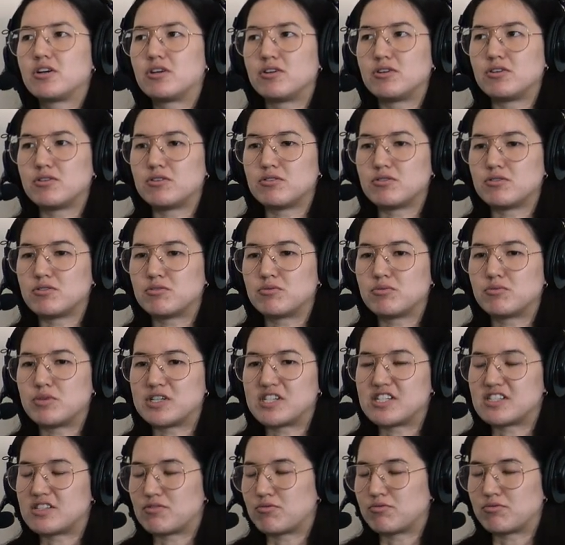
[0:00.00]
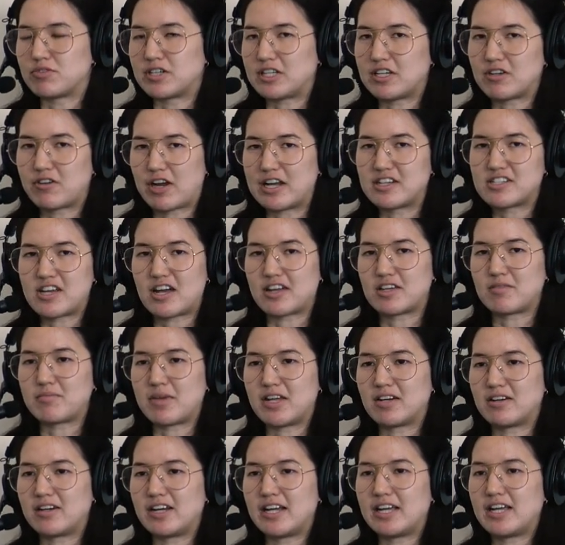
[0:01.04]
who, which is a really great
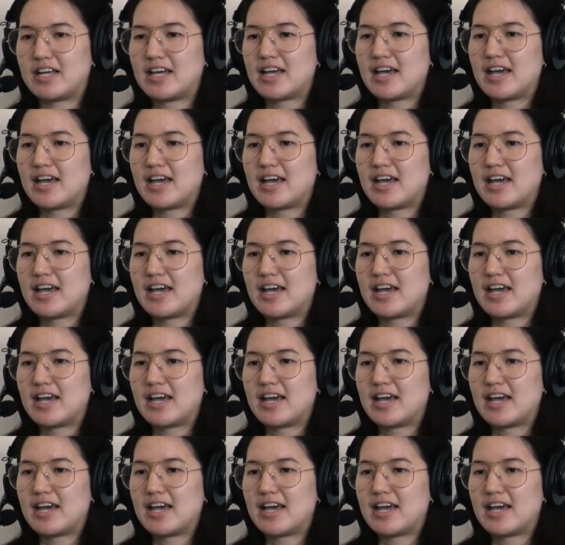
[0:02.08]
documentary.